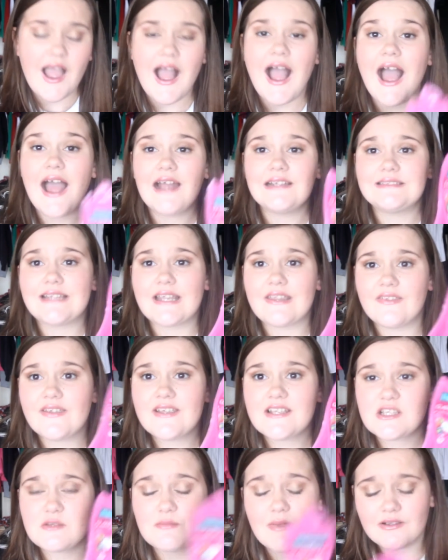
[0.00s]
And
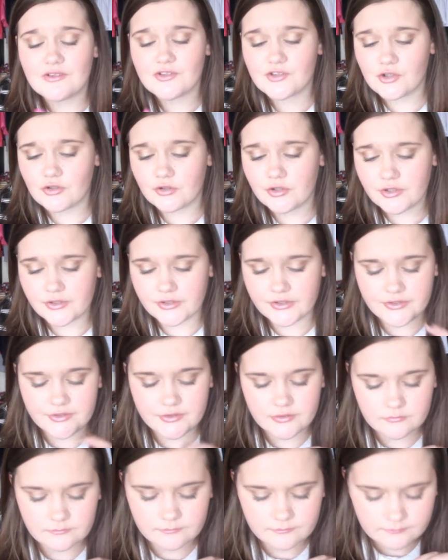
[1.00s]
this smelled so good.
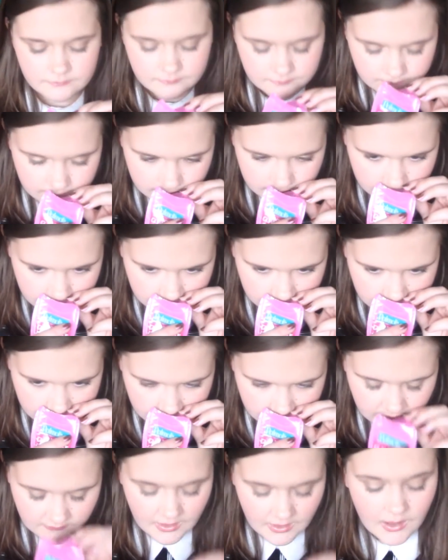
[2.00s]

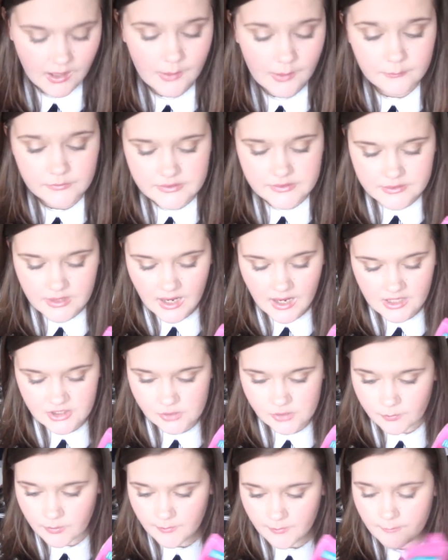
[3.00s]
I would
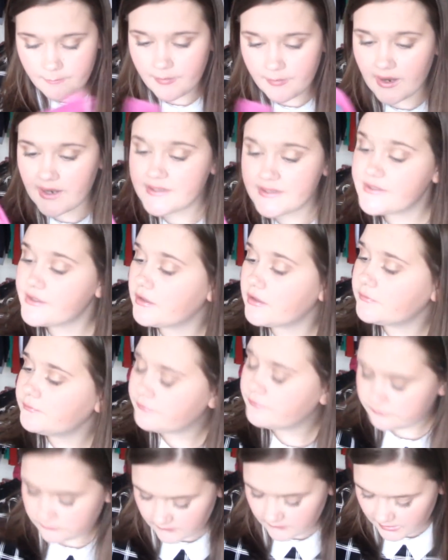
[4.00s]
actually probably buy
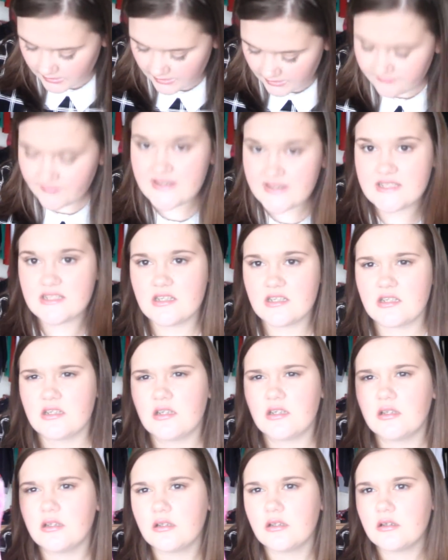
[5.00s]
some if I didn't